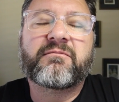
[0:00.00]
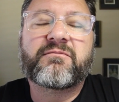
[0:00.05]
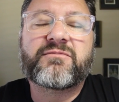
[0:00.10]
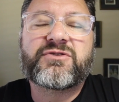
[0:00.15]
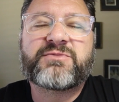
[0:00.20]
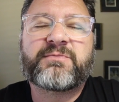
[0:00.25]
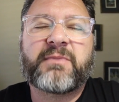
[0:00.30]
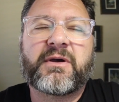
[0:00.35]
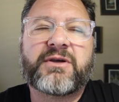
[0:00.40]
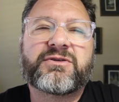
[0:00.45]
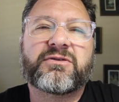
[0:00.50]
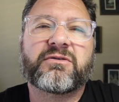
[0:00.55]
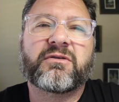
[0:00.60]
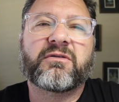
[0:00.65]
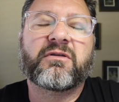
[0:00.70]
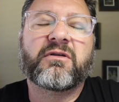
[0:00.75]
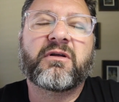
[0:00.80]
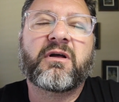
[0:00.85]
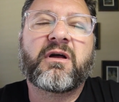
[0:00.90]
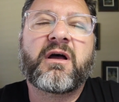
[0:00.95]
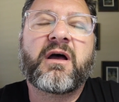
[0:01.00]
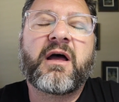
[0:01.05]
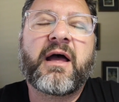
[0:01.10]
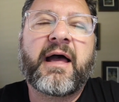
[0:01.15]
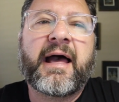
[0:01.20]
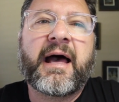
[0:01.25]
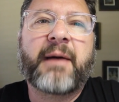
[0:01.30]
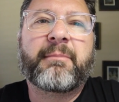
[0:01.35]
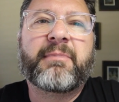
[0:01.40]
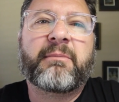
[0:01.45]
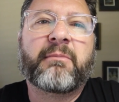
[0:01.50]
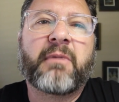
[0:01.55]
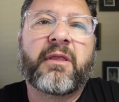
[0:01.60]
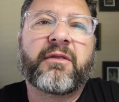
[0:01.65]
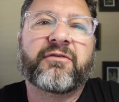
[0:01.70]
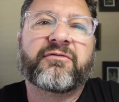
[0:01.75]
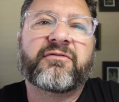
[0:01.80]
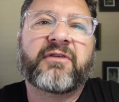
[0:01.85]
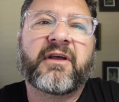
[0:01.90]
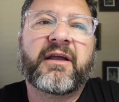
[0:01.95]
Special happy
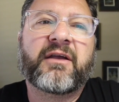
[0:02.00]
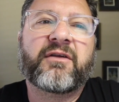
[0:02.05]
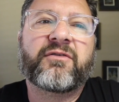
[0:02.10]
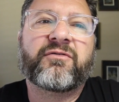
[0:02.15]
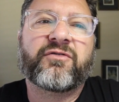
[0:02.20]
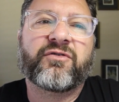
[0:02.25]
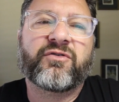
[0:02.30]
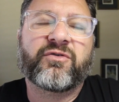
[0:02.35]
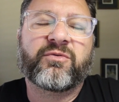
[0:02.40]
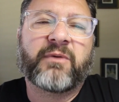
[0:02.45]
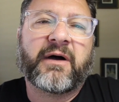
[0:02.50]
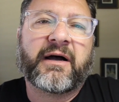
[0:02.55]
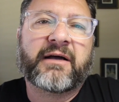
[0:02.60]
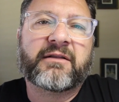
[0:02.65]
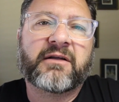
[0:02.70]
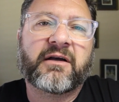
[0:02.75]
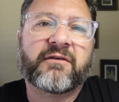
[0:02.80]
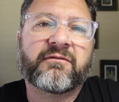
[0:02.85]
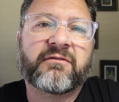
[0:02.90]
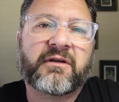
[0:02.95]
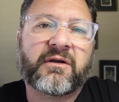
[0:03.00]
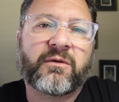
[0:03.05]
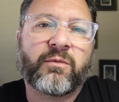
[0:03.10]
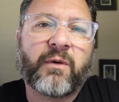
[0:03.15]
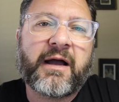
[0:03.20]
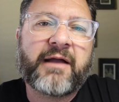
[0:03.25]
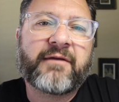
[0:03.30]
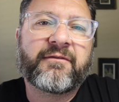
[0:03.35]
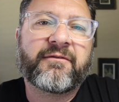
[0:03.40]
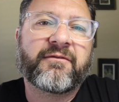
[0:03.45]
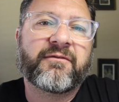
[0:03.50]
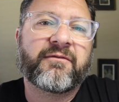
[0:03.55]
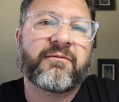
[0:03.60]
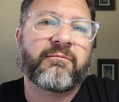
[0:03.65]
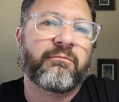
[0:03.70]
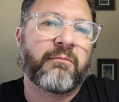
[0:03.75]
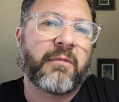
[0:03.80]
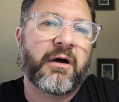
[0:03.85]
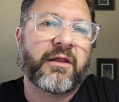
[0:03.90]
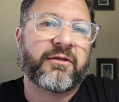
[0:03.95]
Mother's Day to my lovely wife,
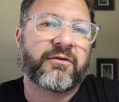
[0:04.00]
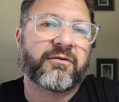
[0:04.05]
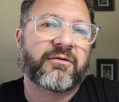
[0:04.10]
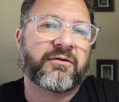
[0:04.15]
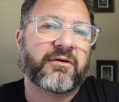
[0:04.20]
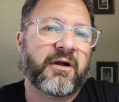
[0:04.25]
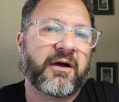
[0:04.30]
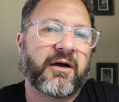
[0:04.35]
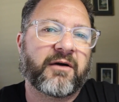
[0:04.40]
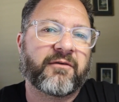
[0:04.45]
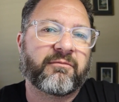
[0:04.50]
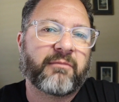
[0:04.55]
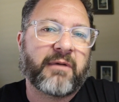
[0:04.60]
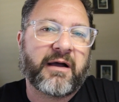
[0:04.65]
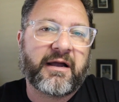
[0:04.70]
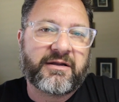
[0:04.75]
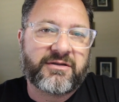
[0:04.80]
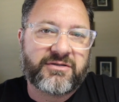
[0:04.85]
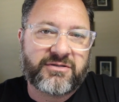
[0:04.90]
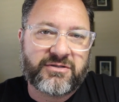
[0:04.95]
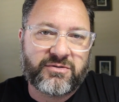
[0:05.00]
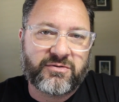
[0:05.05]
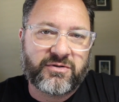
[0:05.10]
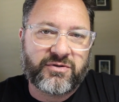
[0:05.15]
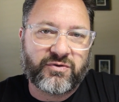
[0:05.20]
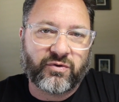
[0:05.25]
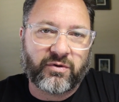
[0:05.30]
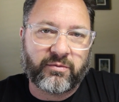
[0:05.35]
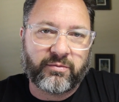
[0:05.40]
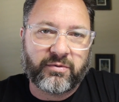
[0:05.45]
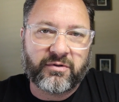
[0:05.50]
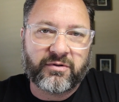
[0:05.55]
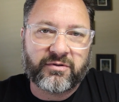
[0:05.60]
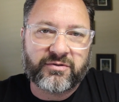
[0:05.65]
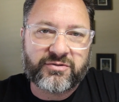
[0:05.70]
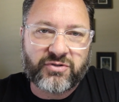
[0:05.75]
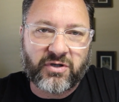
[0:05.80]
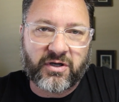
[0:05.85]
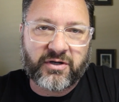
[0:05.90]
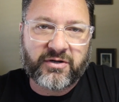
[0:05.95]
mother of my two adorable
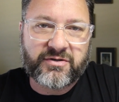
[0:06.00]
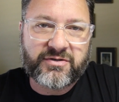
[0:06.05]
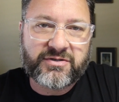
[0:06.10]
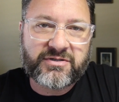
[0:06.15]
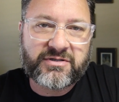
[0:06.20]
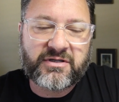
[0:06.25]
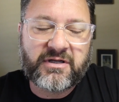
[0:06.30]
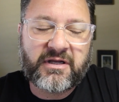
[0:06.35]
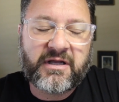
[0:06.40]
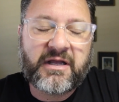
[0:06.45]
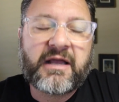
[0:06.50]
daughters,